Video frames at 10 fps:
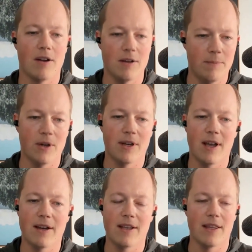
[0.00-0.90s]
Are you
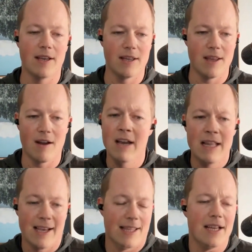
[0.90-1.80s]
putting anything in there?
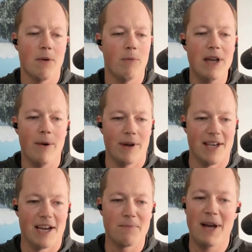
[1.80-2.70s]
Like, that's what we
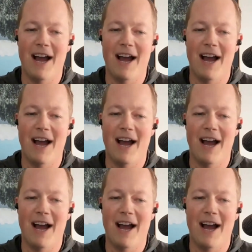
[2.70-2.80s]
always ask.